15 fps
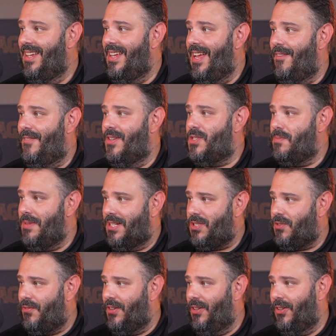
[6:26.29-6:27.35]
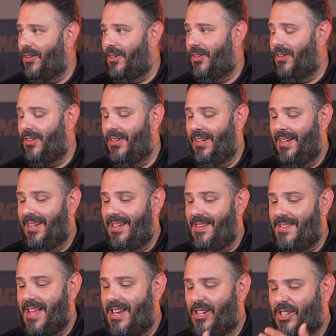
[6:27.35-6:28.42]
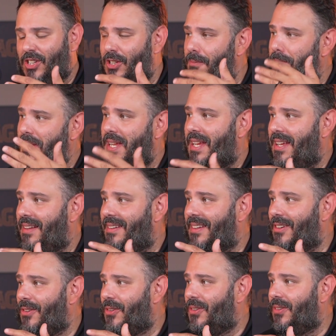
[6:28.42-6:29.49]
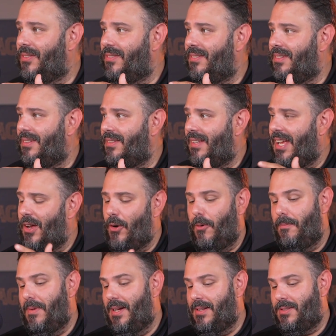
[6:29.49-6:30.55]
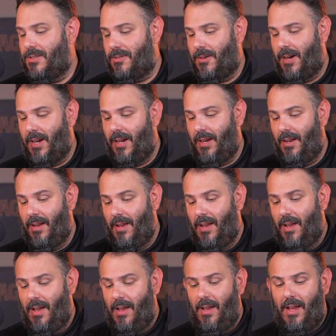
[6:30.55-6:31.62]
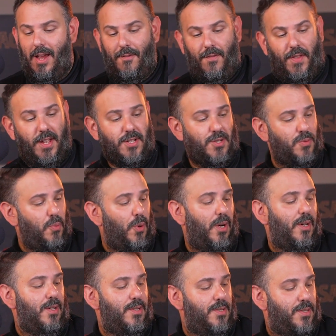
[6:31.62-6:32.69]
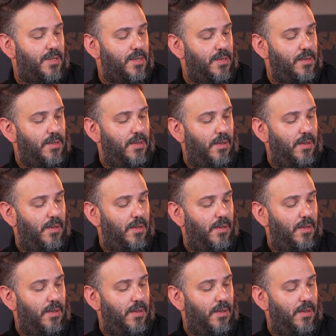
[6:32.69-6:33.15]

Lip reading: if it's mixed filler, then it could be a little hit or miss, right? Mm-hmm. If this was